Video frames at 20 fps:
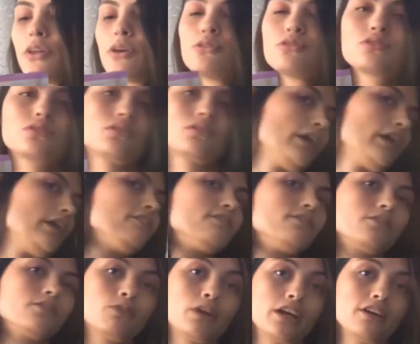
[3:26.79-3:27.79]
those
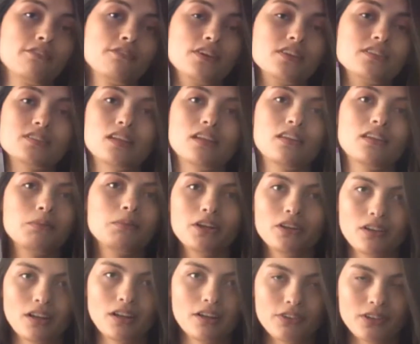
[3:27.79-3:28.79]
cravings in the
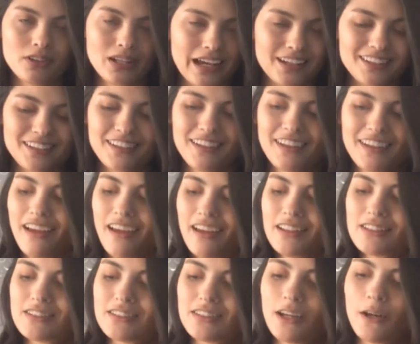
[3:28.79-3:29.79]
middle of the night.
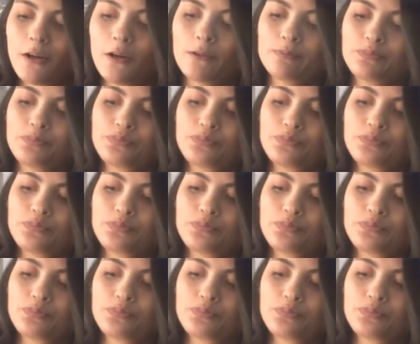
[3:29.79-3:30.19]
So